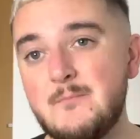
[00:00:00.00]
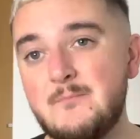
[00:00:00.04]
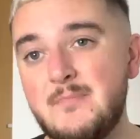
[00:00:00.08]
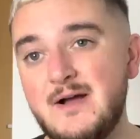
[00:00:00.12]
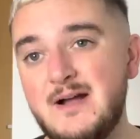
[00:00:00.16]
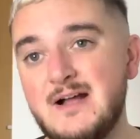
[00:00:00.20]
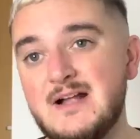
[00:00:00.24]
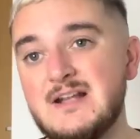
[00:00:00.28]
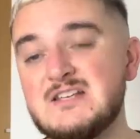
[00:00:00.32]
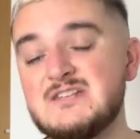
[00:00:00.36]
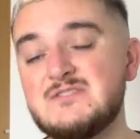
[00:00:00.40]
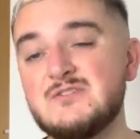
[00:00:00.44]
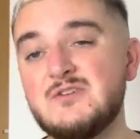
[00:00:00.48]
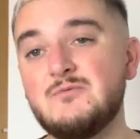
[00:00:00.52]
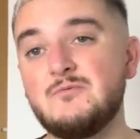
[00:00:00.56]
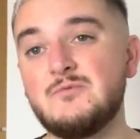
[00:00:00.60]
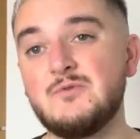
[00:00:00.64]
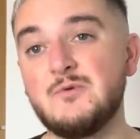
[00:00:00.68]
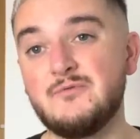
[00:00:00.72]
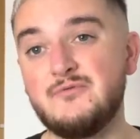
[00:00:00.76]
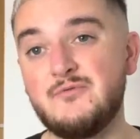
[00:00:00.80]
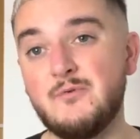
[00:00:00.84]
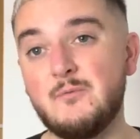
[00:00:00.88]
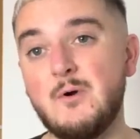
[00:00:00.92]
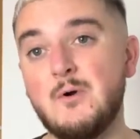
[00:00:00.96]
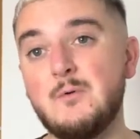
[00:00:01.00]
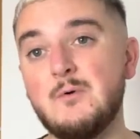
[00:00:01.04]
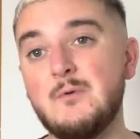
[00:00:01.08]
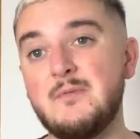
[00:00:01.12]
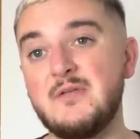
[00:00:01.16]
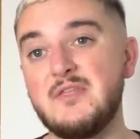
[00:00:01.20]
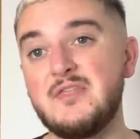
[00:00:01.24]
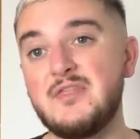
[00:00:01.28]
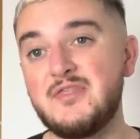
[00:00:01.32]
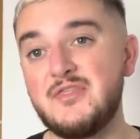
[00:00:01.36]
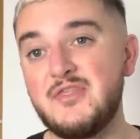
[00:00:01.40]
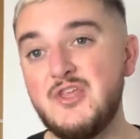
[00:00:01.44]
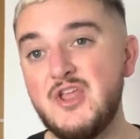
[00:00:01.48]
badge for what will
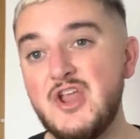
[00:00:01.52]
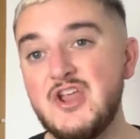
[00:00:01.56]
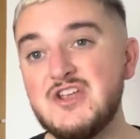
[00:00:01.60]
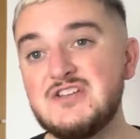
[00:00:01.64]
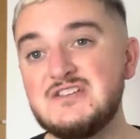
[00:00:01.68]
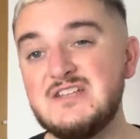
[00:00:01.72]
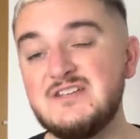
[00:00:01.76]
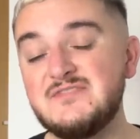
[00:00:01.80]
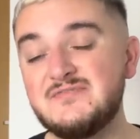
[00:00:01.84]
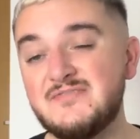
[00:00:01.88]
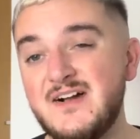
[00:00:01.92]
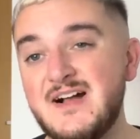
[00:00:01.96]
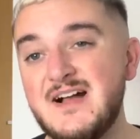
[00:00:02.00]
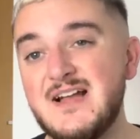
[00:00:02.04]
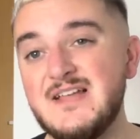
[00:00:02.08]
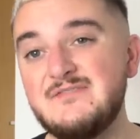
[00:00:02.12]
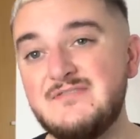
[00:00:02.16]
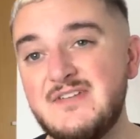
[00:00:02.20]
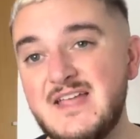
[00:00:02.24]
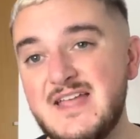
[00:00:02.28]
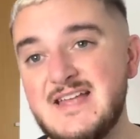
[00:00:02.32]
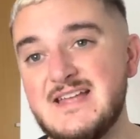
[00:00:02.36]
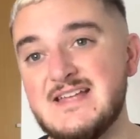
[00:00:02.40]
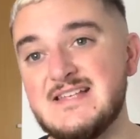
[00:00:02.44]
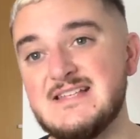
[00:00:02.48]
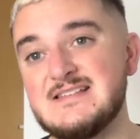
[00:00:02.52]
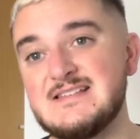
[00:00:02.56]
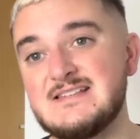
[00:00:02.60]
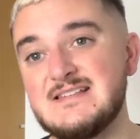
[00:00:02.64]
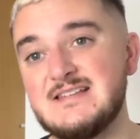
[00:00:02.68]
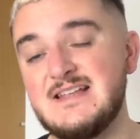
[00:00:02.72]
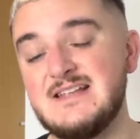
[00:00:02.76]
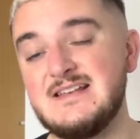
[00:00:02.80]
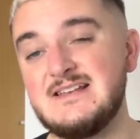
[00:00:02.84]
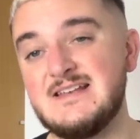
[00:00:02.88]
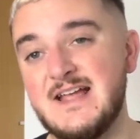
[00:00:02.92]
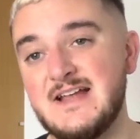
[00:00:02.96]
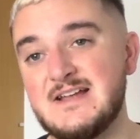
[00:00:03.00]
be 35 years
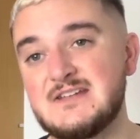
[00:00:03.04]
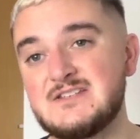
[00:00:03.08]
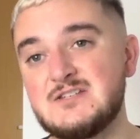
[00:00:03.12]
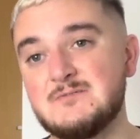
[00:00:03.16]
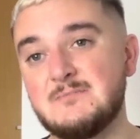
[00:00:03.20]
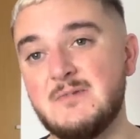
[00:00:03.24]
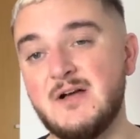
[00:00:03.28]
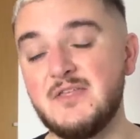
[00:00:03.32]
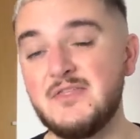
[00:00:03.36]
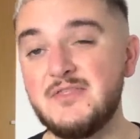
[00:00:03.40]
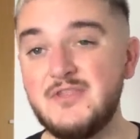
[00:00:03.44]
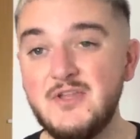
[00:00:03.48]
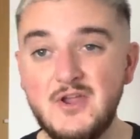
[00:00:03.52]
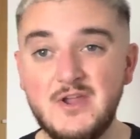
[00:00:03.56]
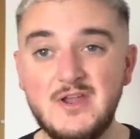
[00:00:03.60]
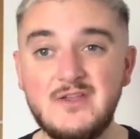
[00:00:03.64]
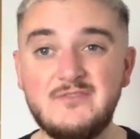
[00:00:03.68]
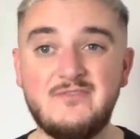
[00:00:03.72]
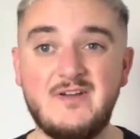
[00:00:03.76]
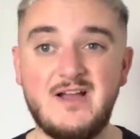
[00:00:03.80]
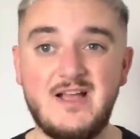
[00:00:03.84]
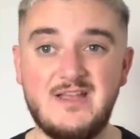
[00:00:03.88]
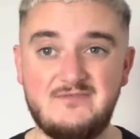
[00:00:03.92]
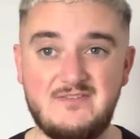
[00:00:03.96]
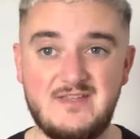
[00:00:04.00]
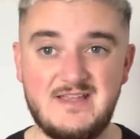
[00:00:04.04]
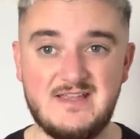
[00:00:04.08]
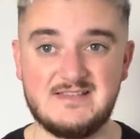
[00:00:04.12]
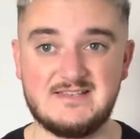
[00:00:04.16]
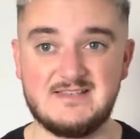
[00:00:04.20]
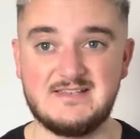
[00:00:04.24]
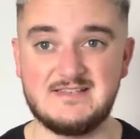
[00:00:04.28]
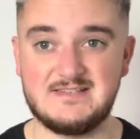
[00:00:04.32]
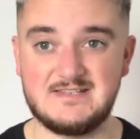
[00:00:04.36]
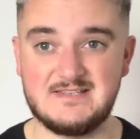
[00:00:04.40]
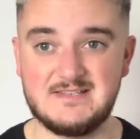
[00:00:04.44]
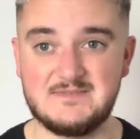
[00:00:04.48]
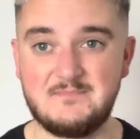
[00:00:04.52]
next summer. 35 years
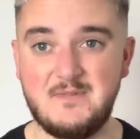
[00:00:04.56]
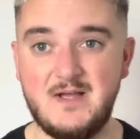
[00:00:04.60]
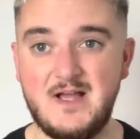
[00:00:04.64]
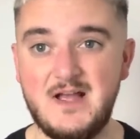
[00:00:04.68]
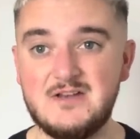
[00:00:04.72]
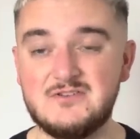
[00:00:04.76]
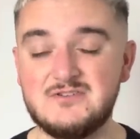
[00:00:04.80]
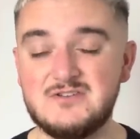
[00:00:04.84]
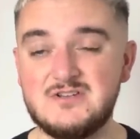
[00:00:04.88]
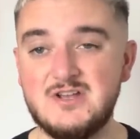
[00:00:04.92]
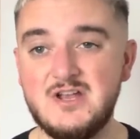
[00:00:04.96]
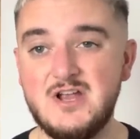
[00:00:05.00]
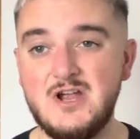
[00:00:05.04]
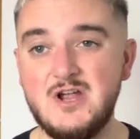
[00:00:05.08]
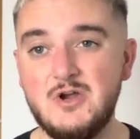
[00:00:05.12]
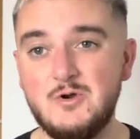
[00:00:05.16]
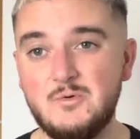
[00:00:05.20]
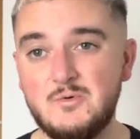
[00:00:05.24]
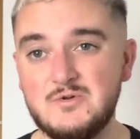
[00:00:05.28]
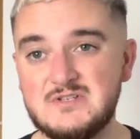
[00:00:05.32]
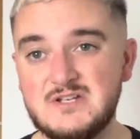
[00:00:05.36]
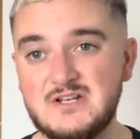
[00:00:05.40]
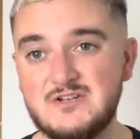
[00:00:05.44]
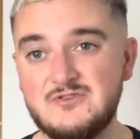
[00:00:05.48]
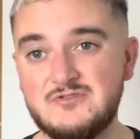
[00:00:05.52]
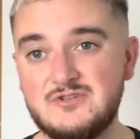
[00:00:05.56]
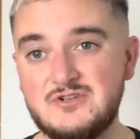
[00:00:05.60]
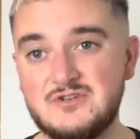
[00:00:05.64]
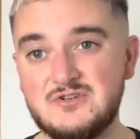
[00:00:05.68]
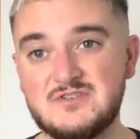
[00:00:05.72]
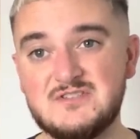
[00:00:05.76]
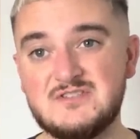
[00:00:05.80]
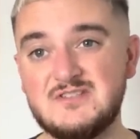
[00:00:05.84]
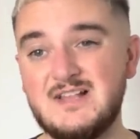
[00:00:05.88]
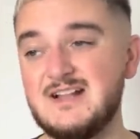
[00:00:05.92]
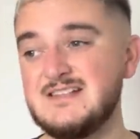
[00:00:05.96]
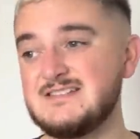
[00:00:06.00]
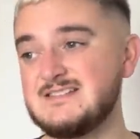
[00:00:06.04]
since this badge was
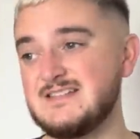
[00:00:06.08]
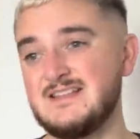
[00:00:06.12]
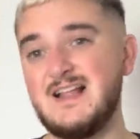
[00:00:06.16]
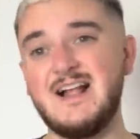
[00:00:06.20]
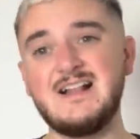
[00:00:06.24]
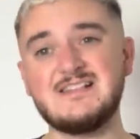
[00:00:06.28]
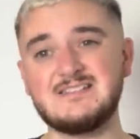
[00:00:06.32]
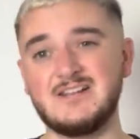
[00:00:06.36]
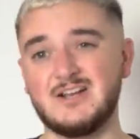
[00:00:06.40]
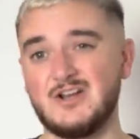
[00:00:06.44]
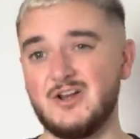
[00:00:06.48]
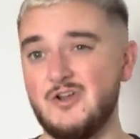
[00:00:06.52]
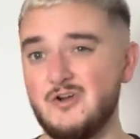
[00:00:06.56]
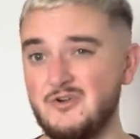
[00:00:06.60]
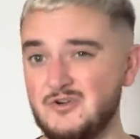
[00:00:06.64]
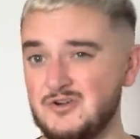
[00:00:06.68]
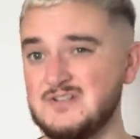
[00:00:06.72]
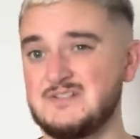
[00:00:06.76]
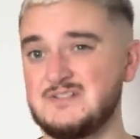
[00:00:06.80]
introduced, and that's a long